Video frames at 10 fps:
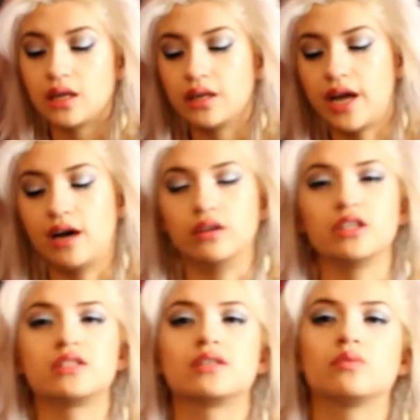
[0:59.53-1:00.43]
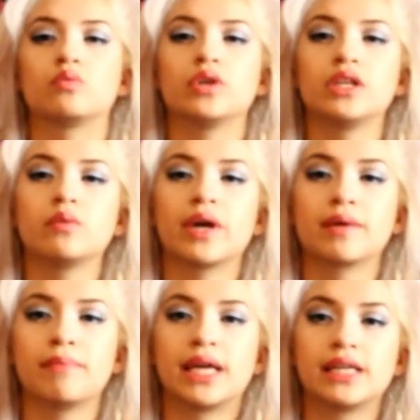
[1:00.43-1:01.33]
Now, it's really
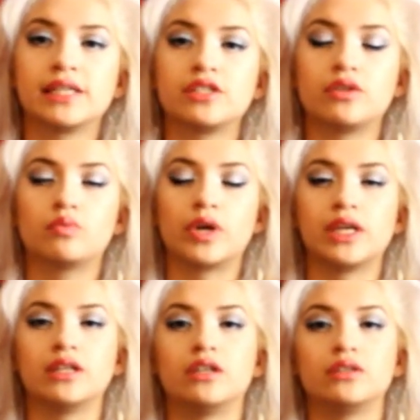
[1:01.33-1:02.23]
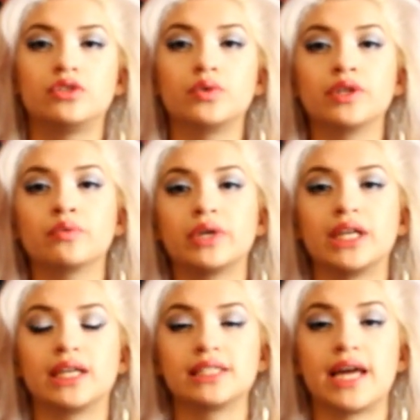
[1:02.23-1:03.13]
recommended when doing a
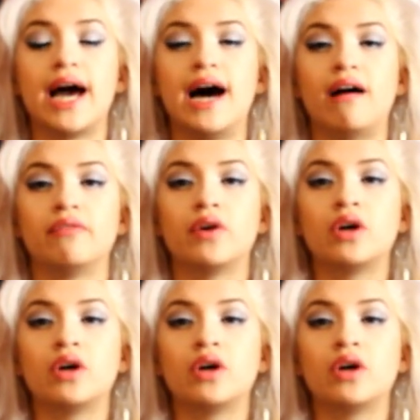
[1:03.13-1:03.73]
reading to have,